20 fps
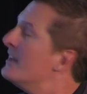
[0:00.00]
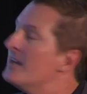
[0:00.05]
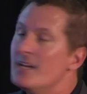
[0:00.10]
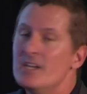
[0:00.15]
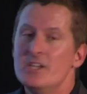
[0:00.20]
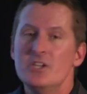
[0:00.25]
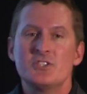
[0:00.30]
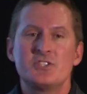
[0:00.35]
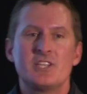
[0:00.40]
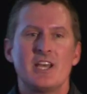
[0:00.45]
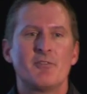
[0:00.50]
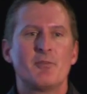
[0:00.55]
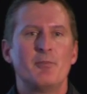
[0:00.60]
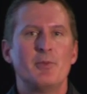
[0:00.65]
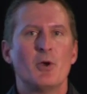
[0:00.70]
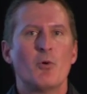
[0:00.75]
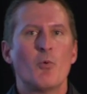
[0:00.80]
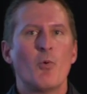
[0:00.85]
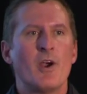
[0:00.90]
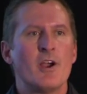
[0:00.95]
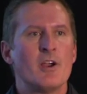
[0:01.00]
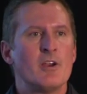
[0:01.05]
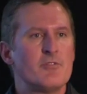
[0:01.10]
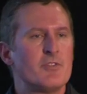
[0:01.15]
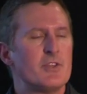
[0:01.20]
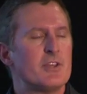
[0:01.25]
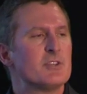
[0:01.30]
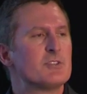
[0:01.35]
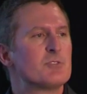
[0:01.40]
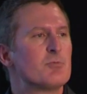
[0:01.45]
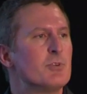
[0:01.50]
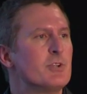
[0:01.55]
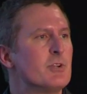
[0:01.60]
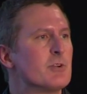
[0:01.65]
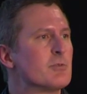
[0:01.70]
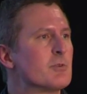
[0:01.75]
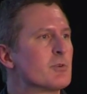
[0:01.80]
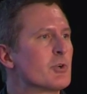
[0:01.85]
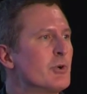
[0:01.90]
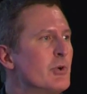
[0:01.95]
And you just have to be aware of this when
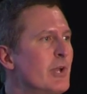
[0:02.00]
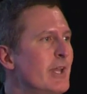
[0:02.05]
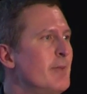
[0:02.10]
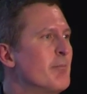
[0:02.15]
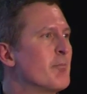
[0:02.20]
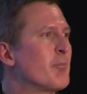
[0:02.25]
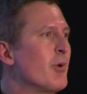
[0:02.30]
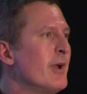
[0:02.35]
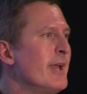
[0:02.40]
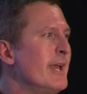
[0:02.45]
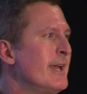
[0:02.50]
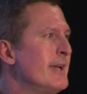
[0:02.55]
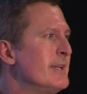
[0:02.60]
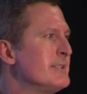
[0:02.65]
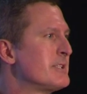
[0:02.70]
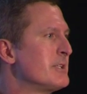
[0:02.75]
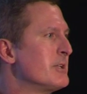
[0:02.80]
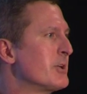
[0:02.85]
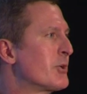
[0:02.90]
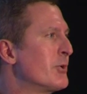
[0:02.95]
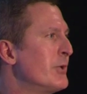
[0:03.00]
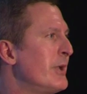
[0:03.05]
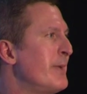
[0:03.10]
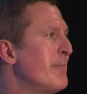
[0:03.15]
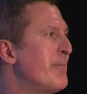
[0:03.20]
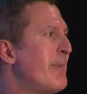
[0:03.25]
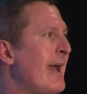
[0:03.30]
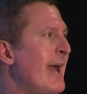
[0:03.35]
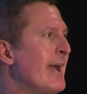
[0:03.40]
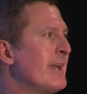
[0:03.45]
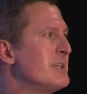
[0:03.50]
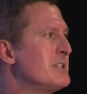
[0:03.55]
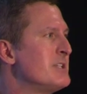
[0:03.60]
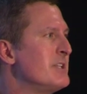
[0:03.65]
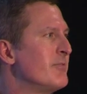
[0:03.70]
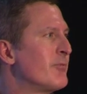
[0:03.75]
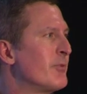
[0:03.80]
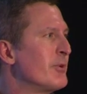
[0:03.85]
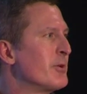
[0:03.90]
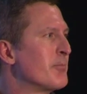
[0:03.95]
you're creating brands and you're creating
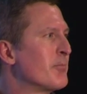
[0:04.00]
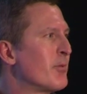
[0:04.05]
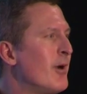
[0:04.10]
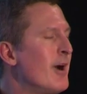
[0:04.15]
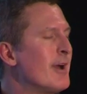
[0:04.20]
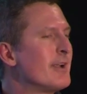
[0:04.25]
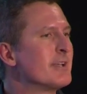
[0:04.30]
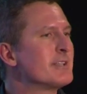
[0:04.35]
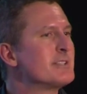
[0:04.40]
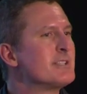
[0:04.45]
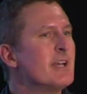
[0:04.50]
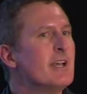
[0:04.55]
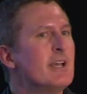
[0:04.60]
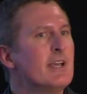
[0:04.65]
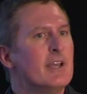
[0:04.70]
packaging for your products.